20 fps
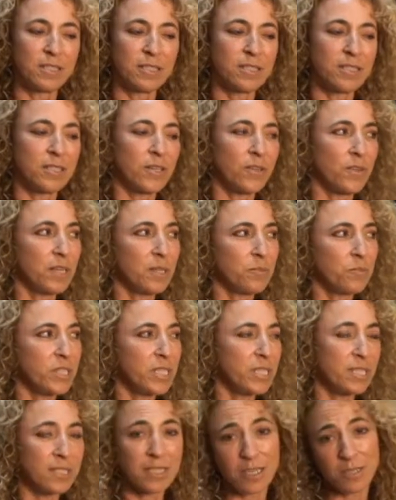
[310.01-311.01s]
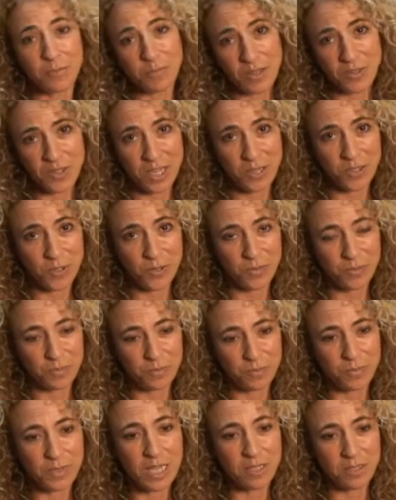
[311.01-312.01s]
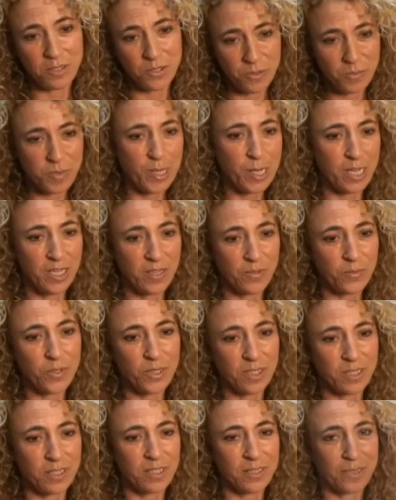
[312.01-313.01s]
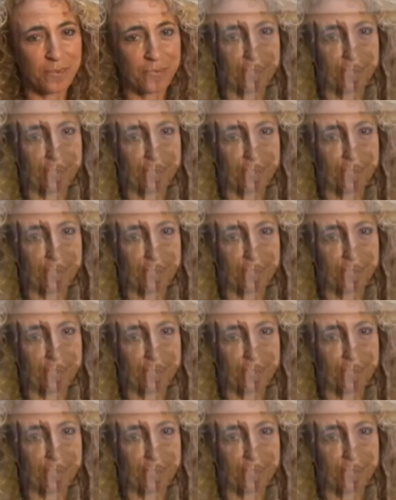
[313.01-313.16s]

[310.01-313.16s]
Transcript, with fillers: So I'm pretty excited about that new, that new body of work.